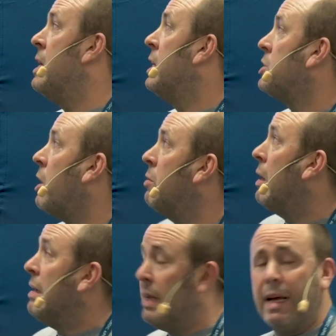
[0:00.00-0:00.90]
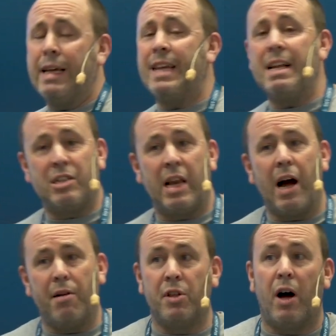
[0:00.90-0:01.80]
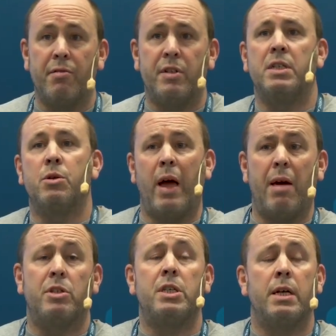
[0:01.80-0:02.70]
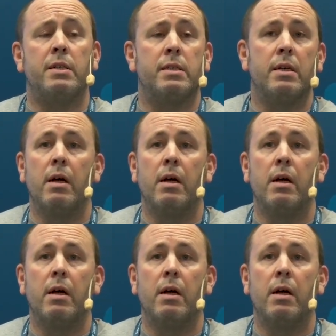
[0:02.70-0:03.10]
So essentially I've dived into it ever since.